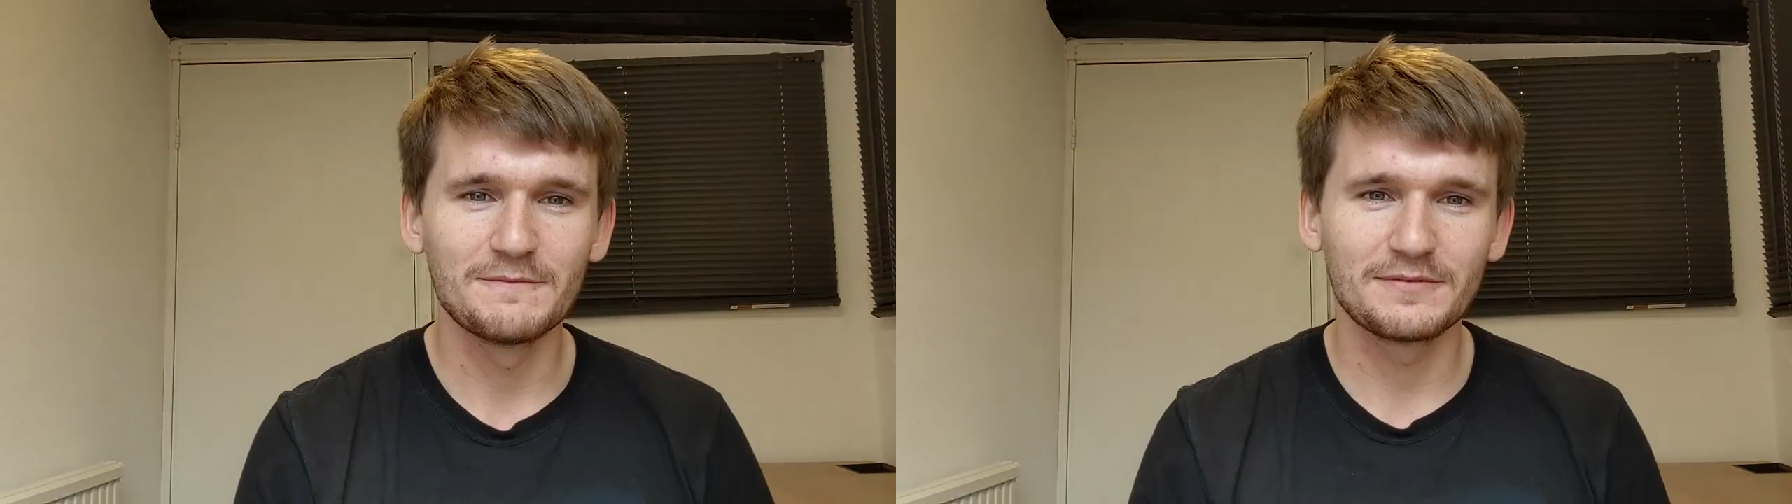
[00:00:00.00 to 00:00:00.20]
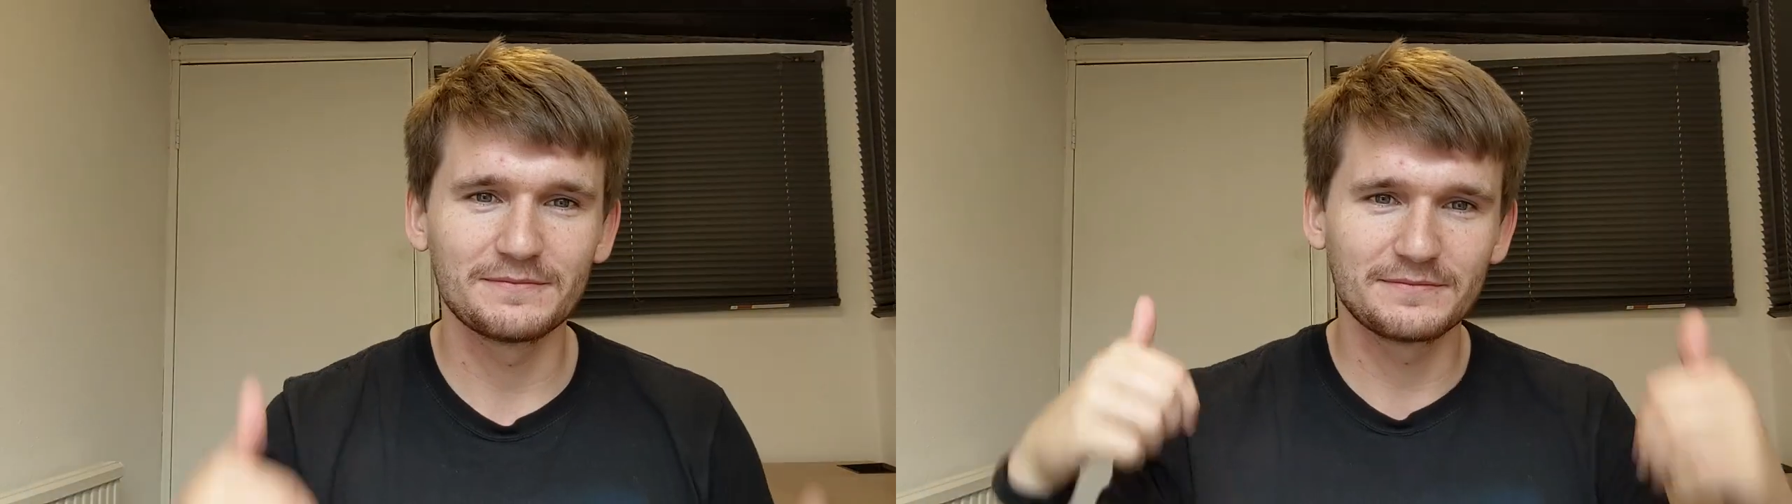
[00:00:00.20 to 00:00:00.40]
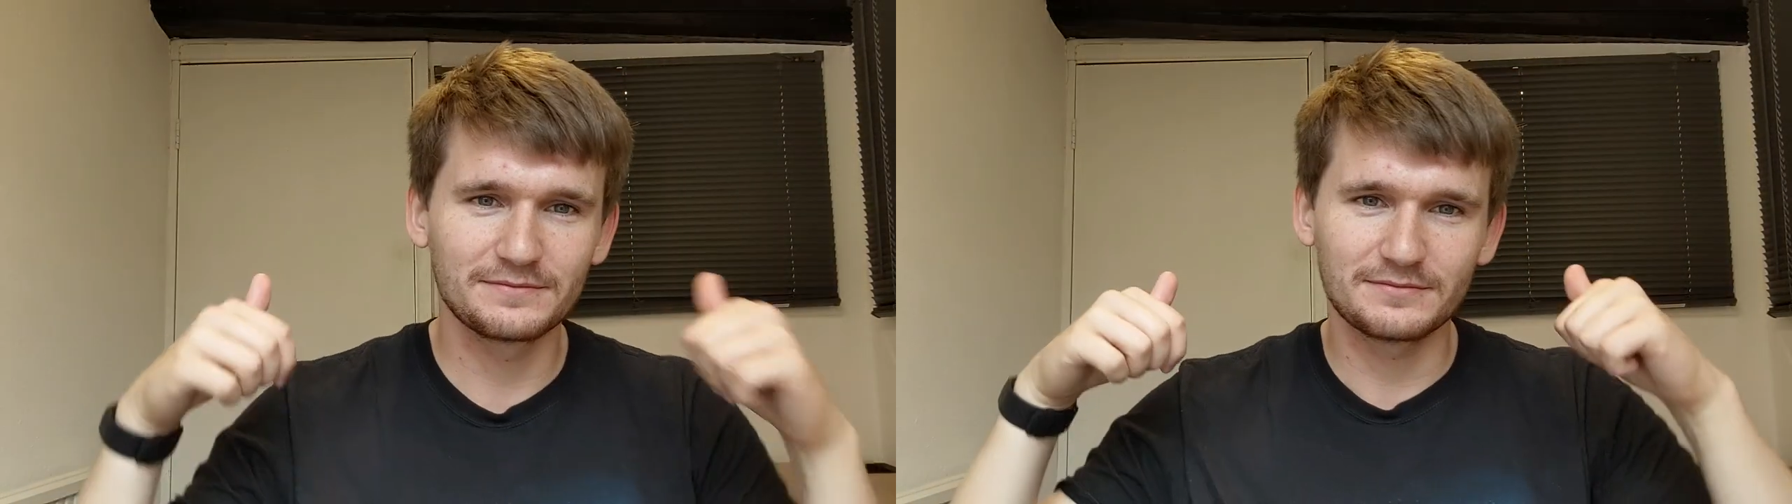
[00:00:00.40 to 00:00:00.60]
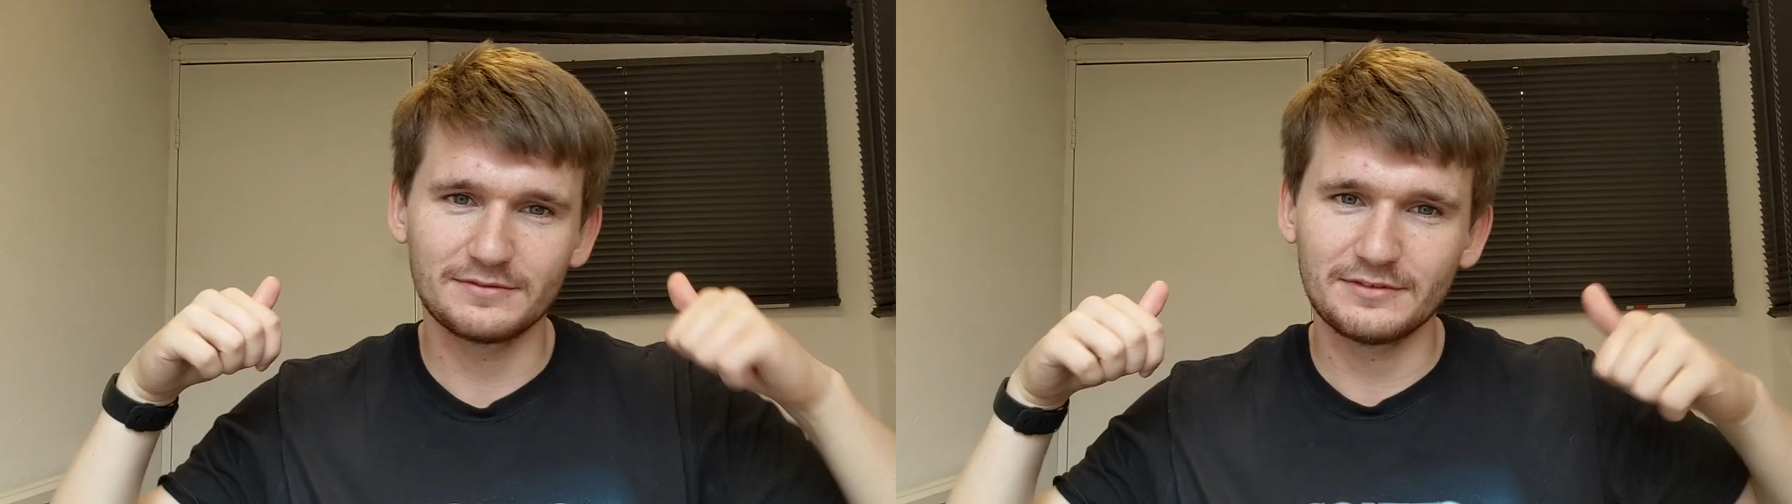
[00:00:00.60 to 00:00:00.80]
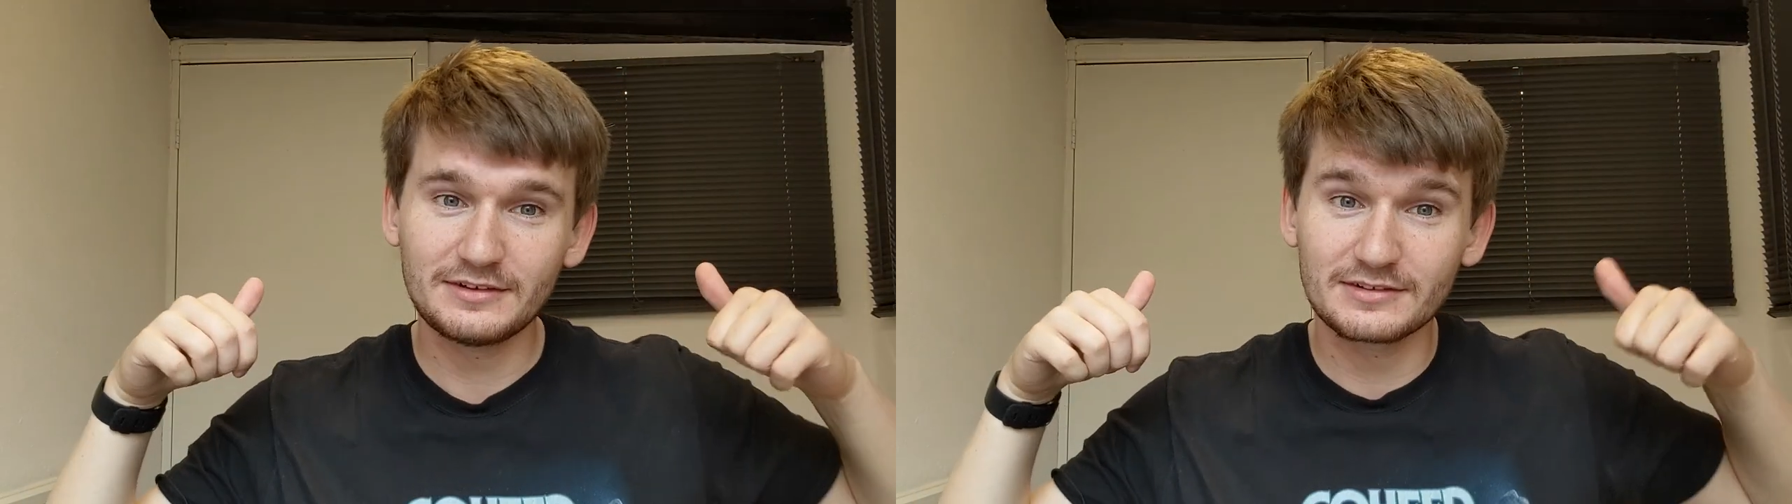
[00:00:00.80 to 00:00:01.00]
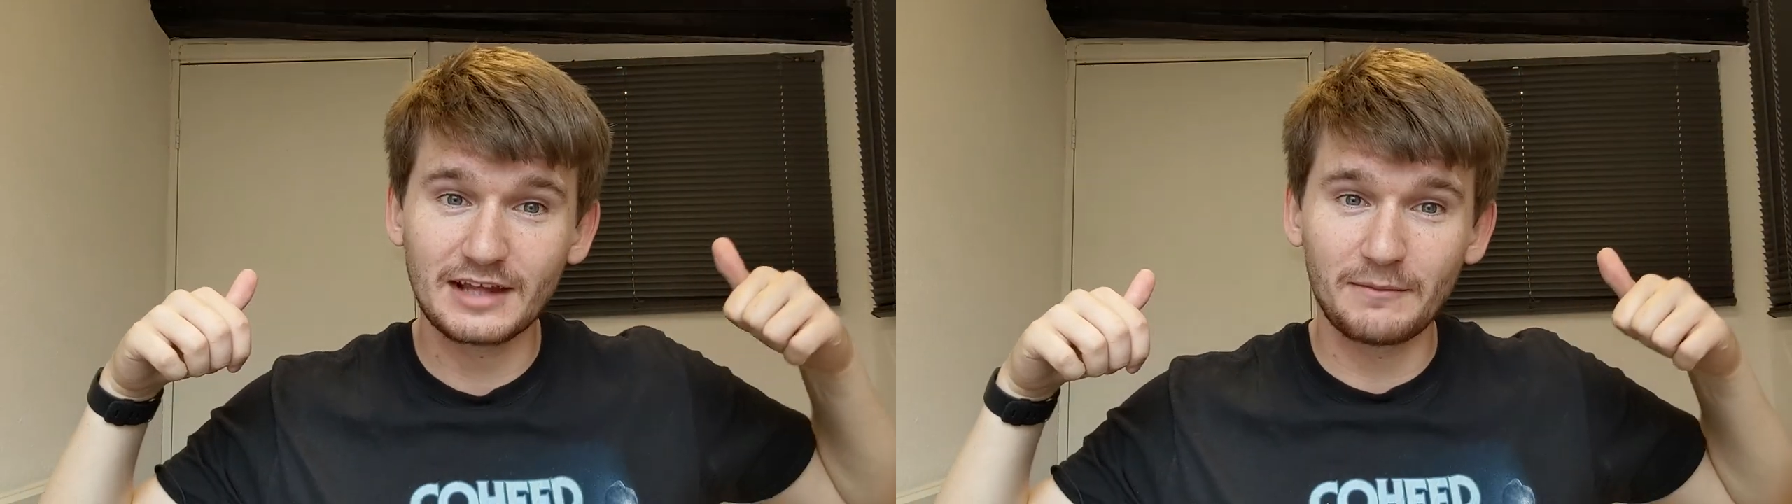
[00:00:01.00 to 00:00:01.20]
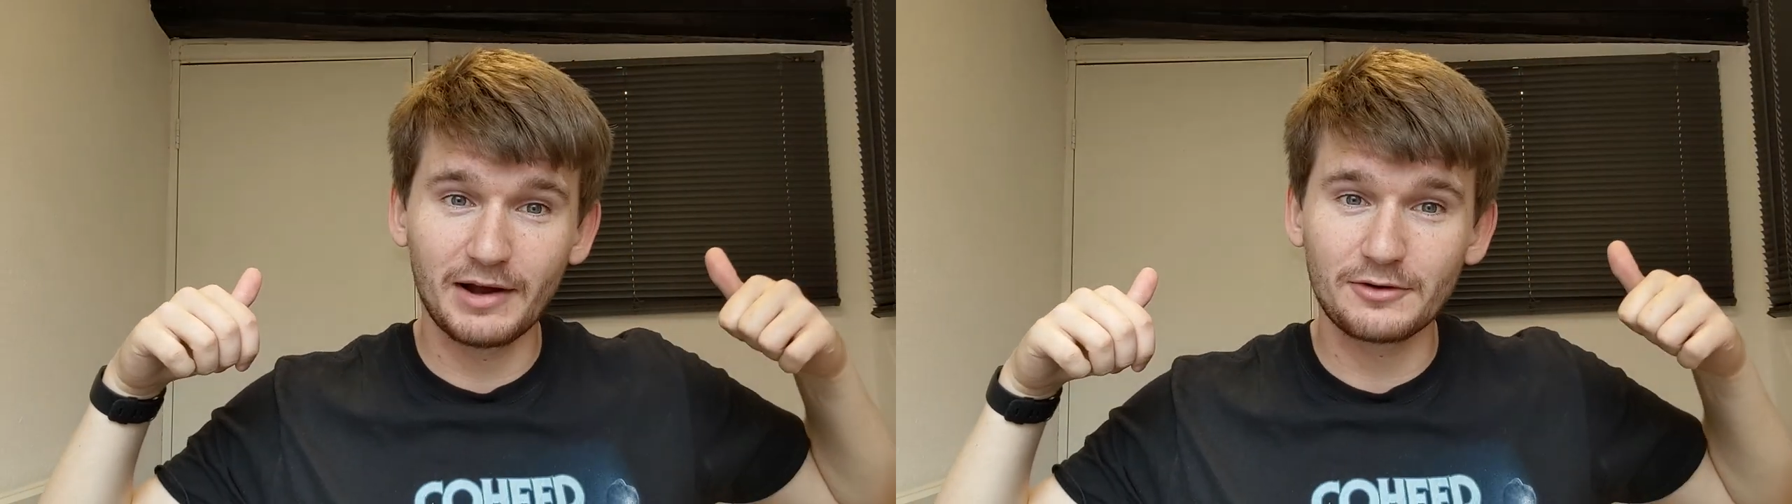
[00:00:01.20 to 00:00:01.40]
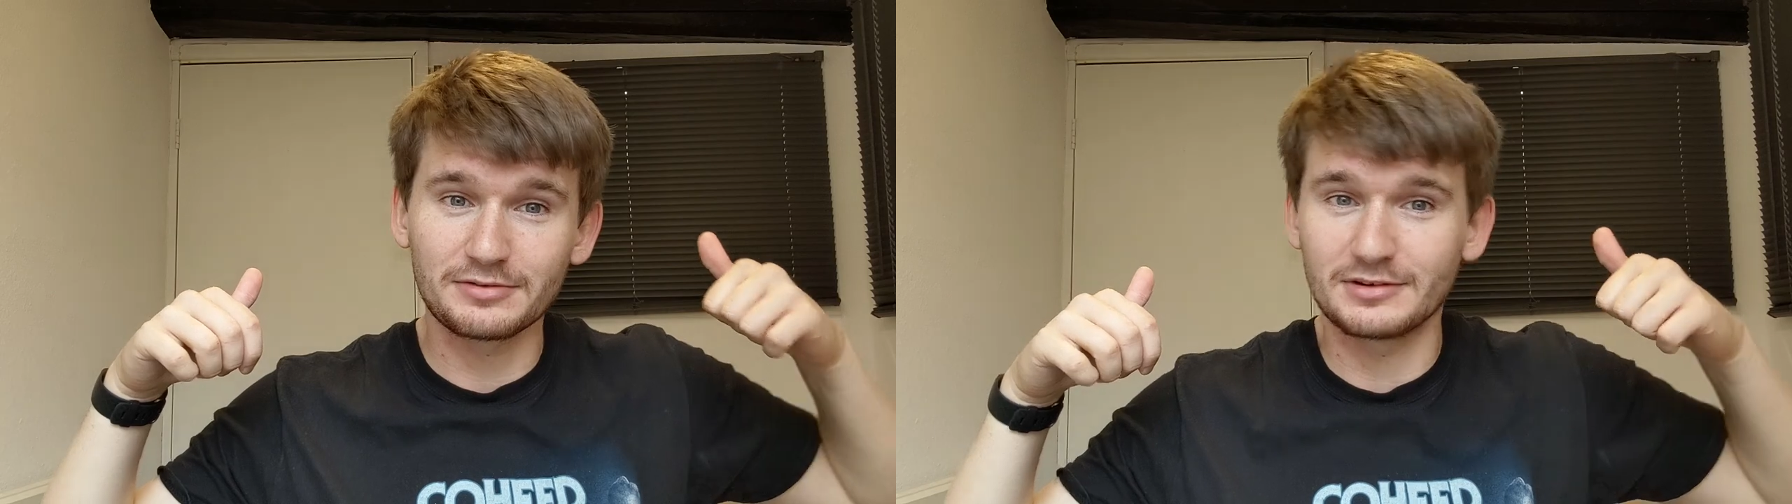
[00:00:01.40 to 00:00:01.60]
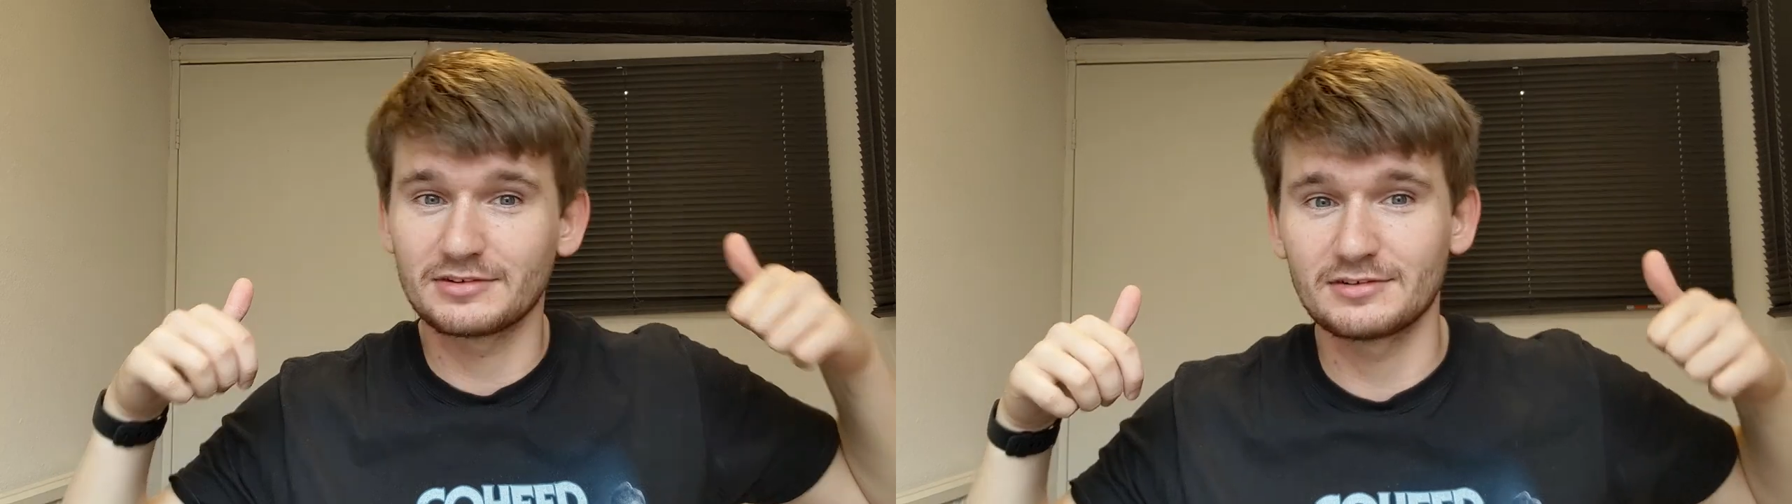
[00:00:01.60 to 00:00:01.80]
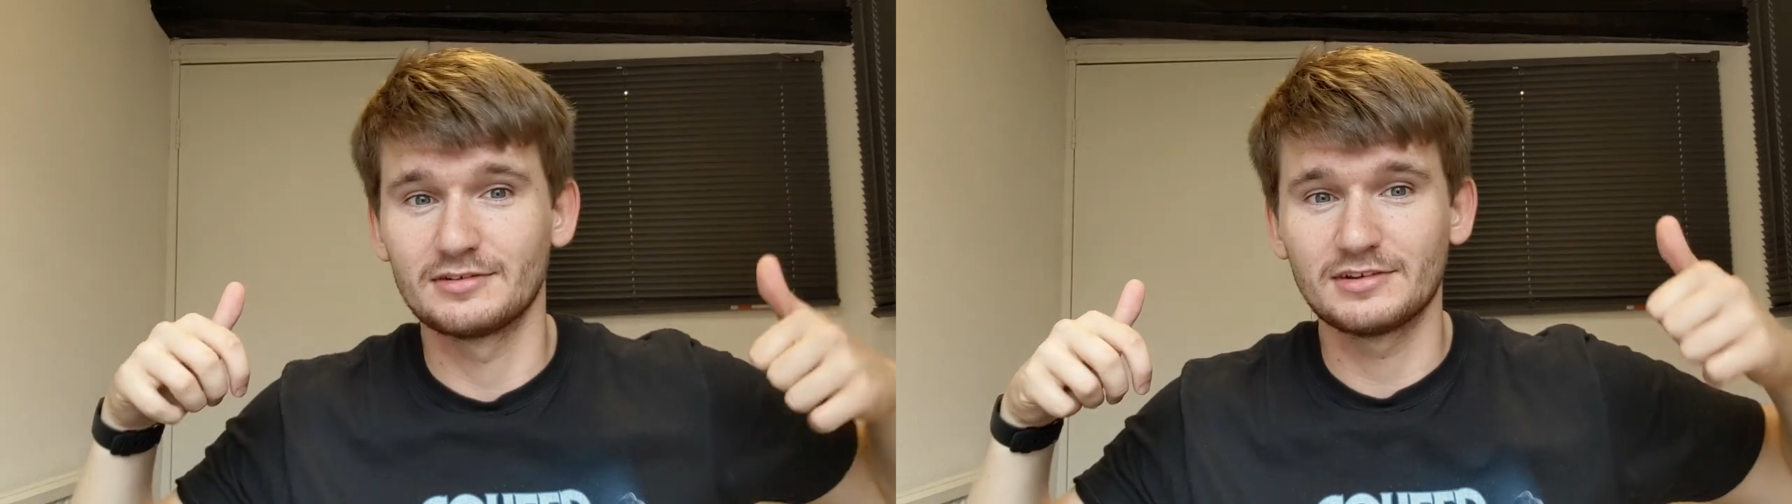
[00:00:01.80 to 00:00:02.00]
um, this is now my
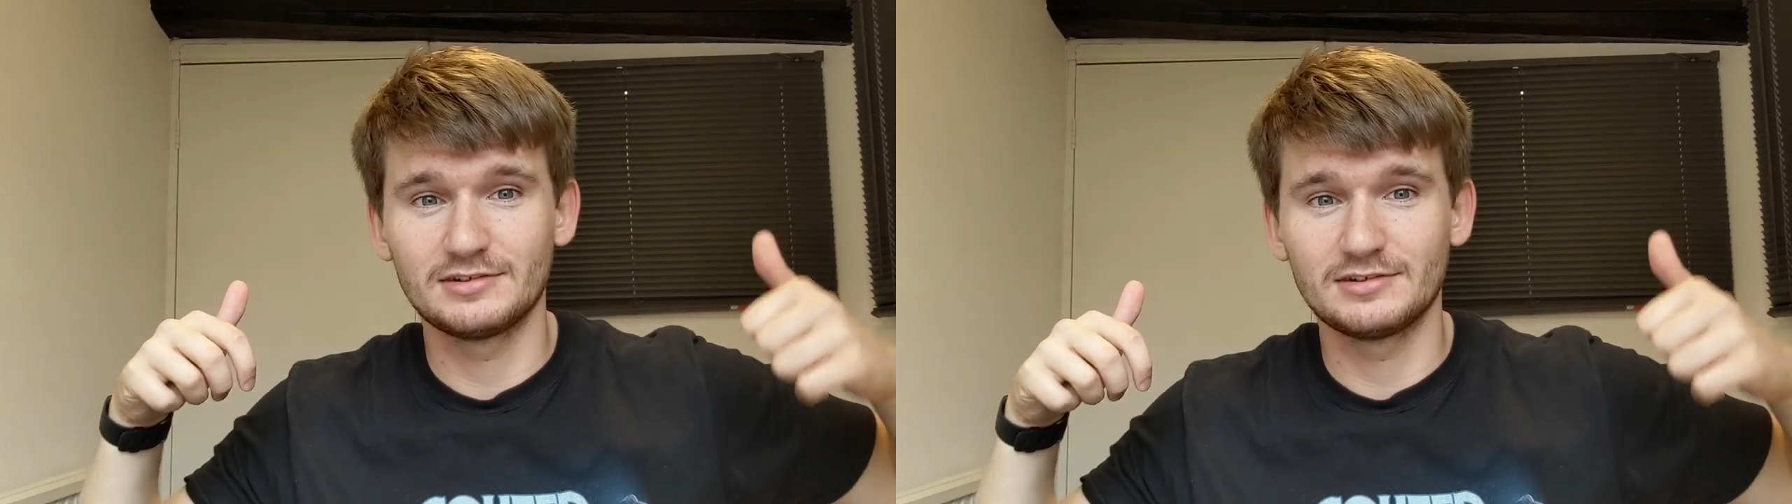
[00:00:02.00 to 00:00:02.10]
office.